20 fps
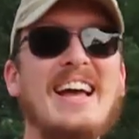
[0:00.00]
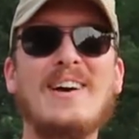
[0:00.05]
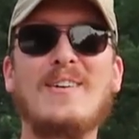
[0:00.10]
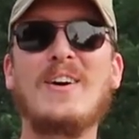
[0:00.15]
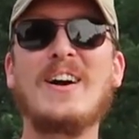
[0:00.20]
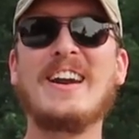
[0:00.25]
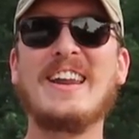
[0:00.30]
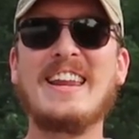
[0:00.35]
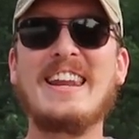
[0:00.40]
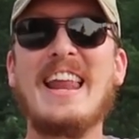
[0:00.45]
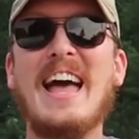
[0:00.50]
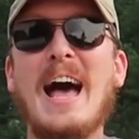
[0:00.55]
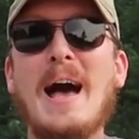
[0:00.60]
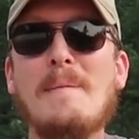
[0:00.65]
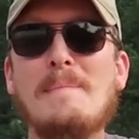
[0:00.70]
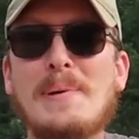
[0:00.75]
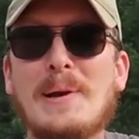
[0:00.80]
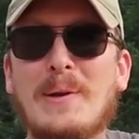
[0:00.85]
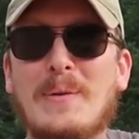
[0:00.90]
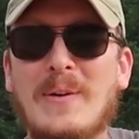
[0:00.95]
what an
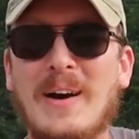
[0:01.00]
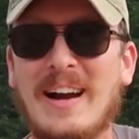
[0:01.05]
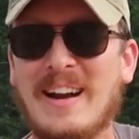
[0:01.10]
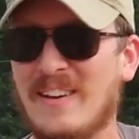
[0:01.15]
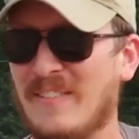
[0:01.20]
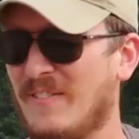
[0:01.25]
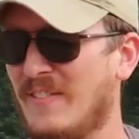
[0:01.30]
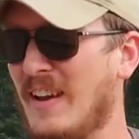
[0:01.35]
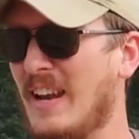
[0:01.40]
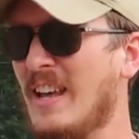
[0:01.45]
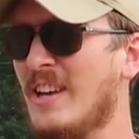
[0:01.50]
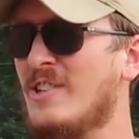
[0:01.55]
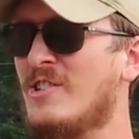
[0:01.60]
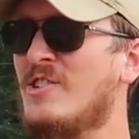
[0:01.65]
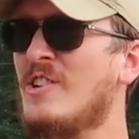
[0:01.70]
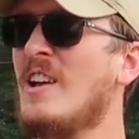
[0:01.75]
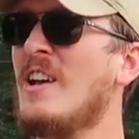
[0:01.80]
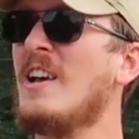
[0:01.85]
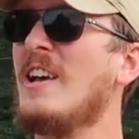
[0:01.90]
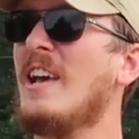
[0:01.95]
epic way to finish.